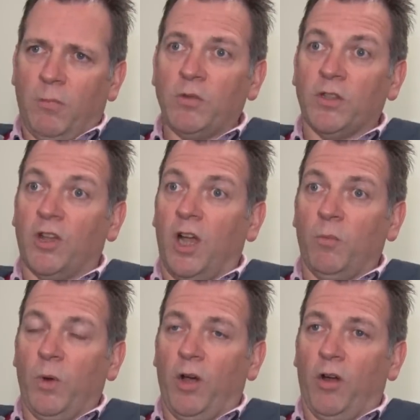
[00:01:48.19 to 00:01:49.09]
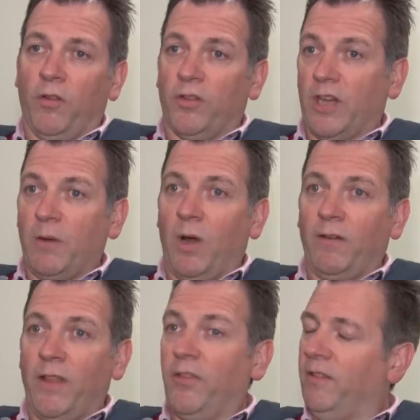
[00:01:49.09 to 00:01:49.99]
Most of the time we are on the
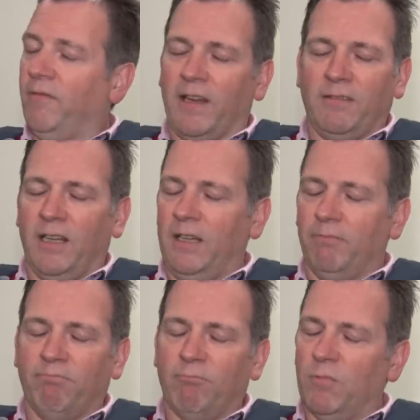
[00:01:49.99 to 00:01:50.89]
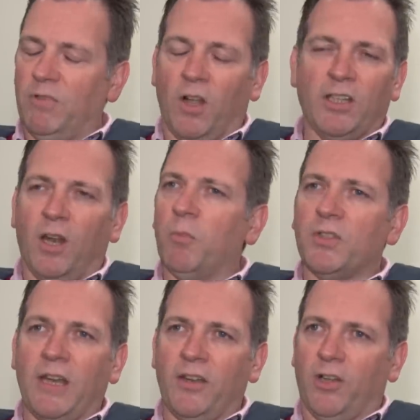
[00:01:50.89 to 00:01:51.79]
same wavelength. In fact, nearly
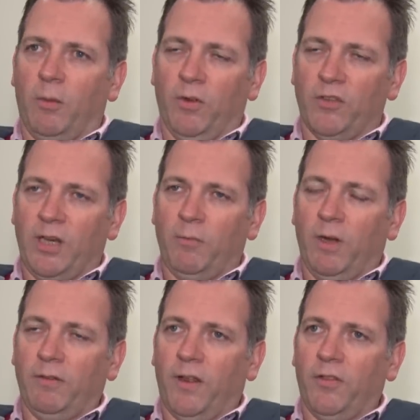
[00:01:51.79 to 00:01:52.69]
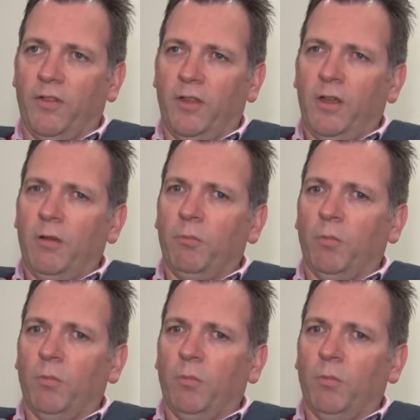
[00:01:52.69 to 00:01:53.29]
99% of the time we're on the same wavelength.